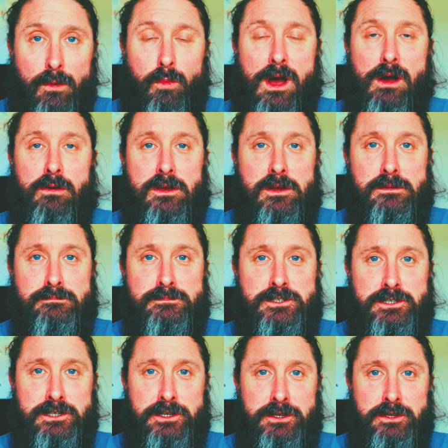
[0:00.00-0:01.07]
Welcome
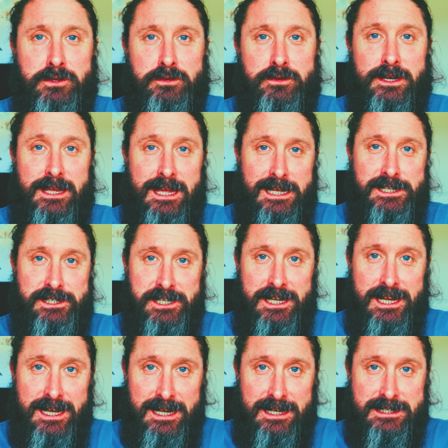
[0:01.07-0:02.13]
to
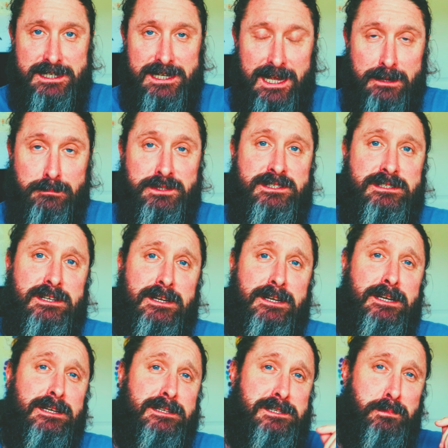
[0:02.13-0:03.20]
Kitchen Tips.
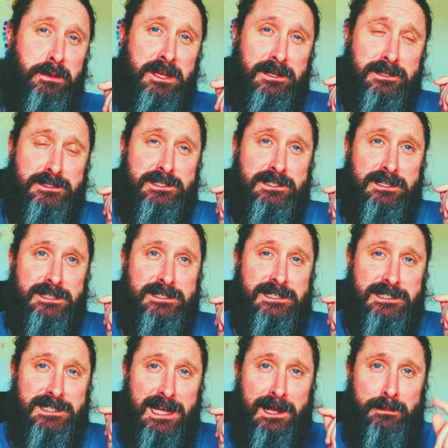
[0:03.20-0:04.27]
So because this
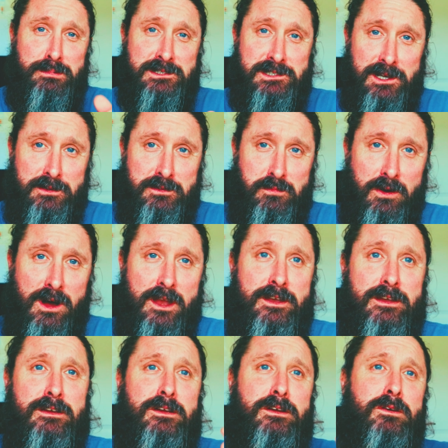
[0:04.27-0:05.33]
is episode
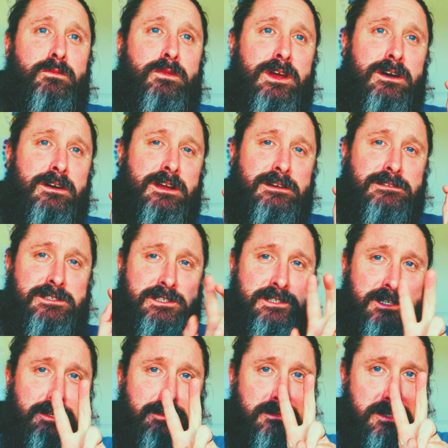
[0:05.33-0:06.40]
1, we are going to
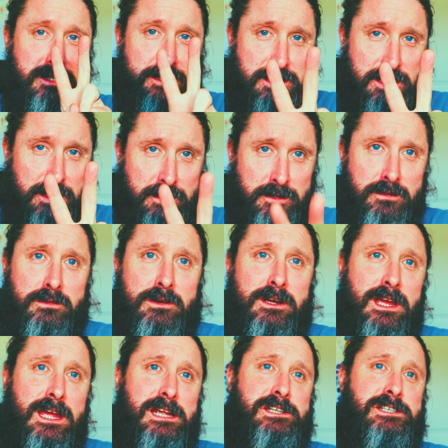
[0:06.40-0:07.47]
do 2
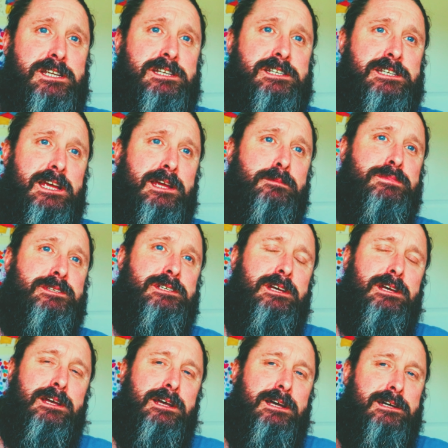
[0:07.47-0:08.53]
kitchen tips,
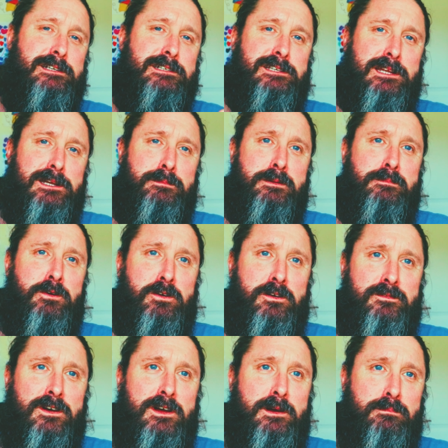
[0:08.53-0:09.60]
and it's going to be more
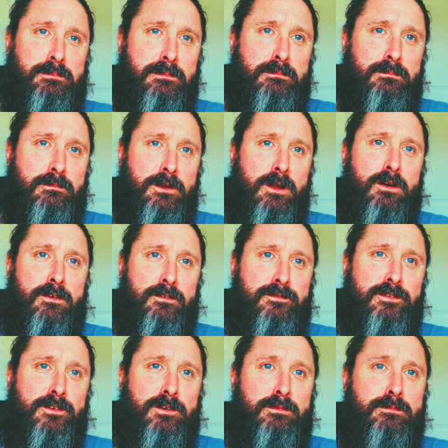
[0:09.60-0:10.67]
of a long
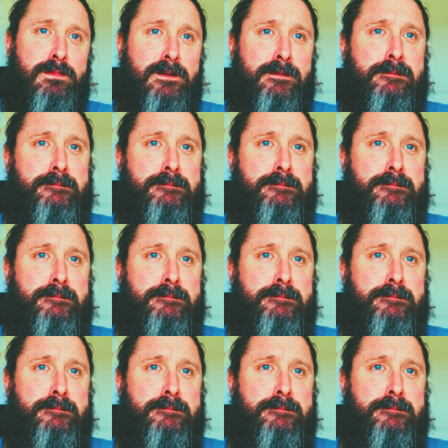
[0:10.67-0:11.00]
form.